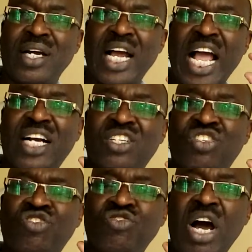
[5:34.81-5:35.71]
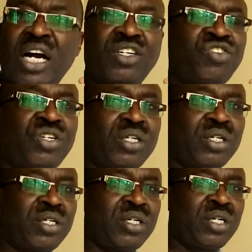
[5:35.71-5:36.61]
extract
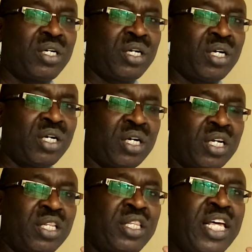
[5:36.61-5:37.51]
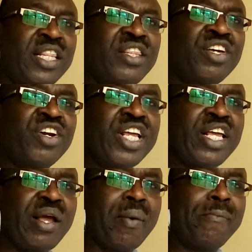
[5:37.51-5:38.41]
the
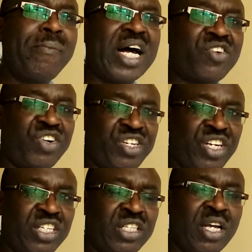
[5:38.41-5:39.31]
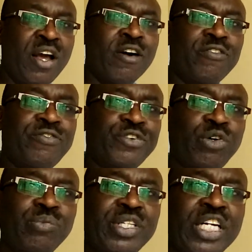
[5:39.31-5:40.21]
three matrices
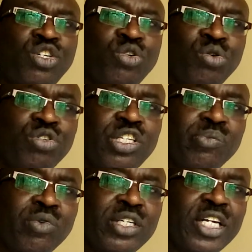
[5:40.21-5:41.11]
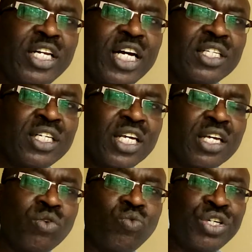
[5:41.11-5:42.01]
from the two simultaneous
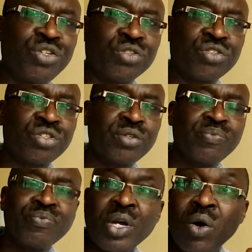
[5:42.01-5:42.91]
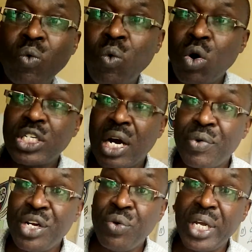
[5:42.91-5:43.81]
equations. What are
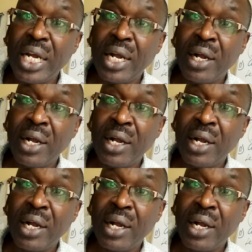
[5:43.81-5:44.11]
we doing?